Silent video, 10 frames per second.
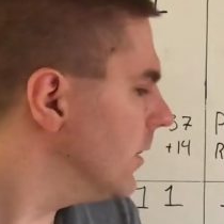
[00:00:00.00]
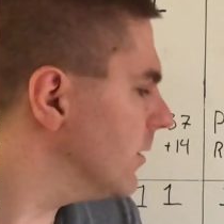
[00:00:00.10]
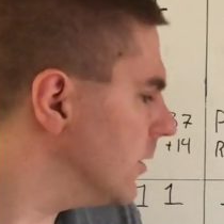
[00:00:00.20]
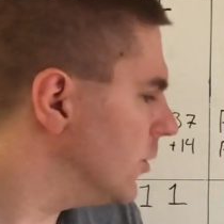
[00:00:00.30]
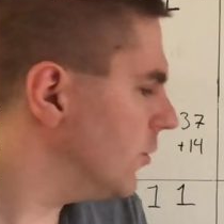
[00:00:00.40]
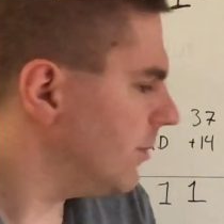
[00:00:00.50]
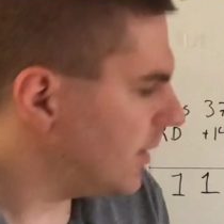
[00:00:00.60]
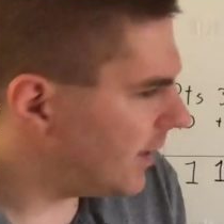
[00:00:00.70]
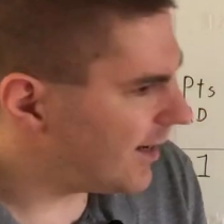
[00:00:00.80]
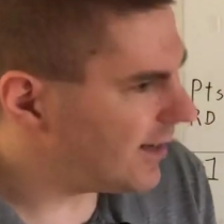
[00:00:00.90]
So
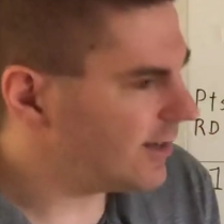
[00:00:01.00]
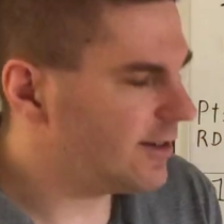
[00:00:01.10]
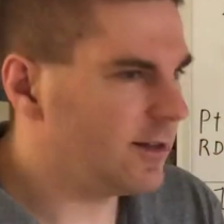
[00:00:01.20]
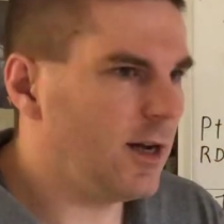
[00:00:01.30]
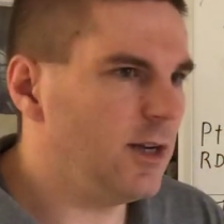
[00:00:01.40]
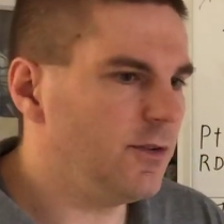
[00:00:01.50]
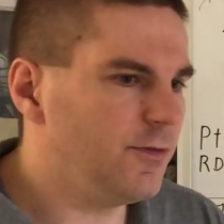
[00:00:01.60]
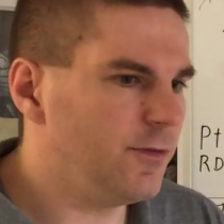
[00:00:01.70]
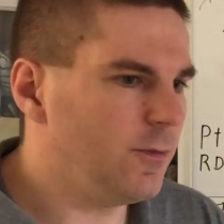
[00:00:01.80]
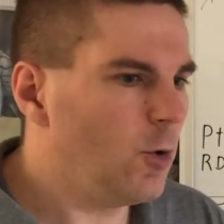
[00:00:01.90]
it's kind
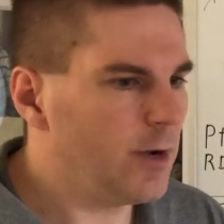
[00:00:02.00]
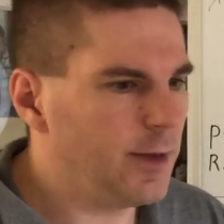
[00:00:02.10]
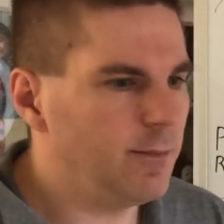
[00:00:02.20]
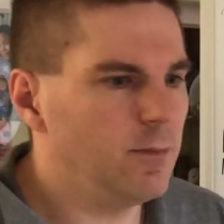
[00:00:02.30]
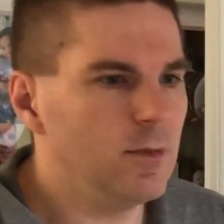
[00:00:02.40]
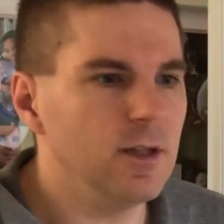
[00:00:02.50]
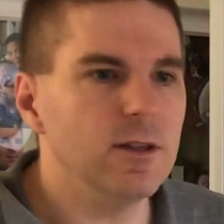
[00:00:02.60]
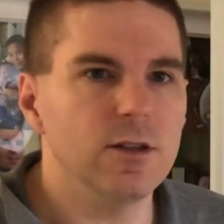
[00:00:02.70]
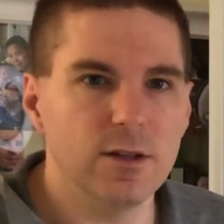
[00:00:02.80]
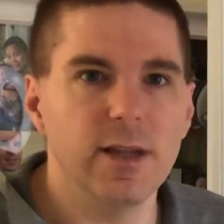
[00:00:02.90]
of okay.
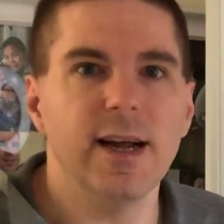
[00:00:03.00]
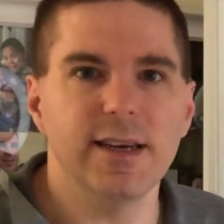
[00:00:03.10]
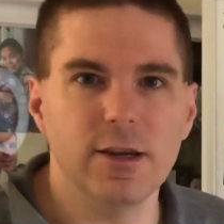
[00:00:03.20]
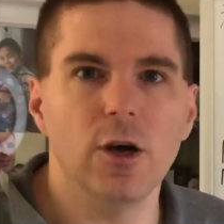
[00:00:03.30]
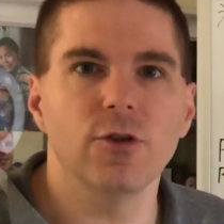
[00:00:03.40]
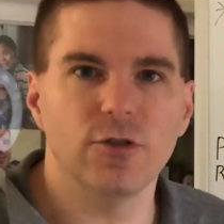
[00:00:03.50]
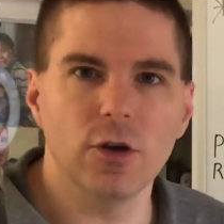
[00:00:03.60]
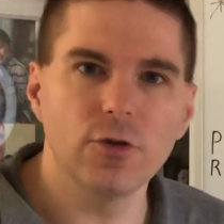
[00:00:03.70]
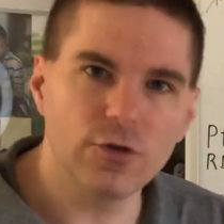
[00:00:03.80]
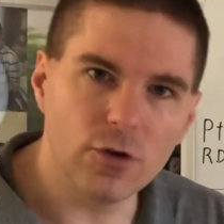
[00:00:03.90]
They had a
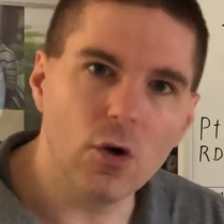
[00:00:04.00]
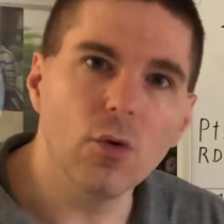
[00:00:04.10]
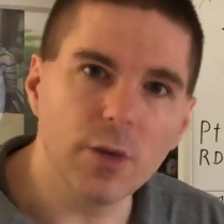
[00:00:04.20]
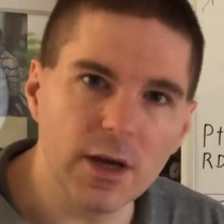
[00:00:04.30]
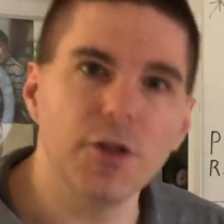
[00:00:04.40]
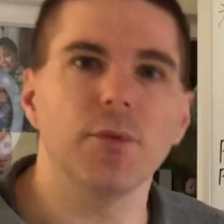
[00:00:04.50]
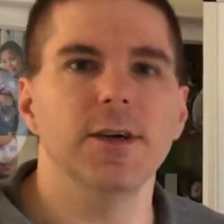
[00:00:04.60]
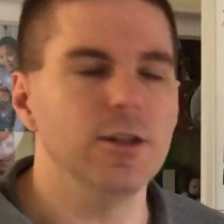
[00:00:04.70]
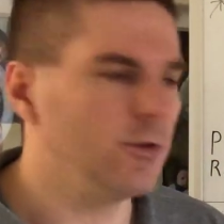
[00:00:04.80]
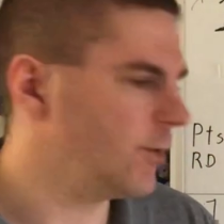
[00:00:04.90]
so week,
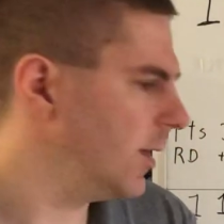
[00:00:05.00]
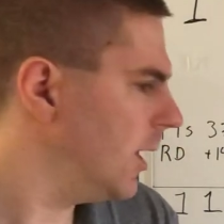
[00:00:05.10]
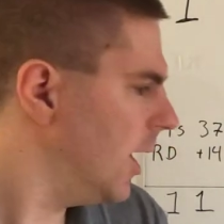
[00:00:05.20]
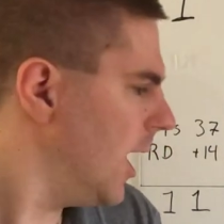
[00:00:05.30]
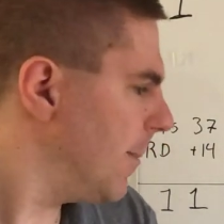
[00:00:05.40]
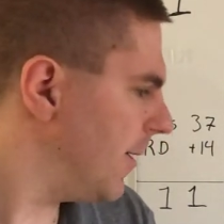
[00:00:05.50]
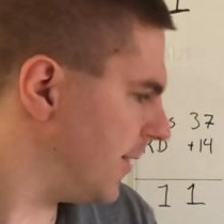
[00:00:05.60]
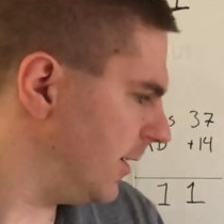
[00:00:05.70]
3-3, but they